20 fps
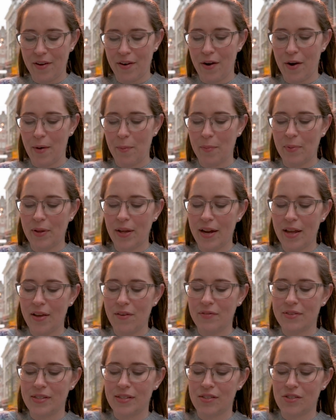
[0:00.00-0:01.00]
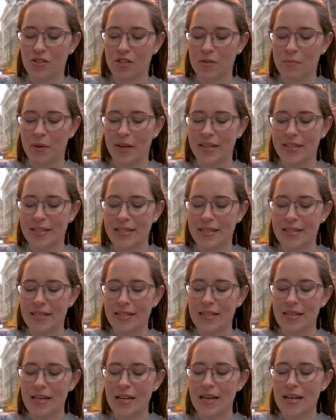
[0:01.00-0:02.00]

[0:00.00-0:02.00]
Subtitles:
There are plenty of delicious places.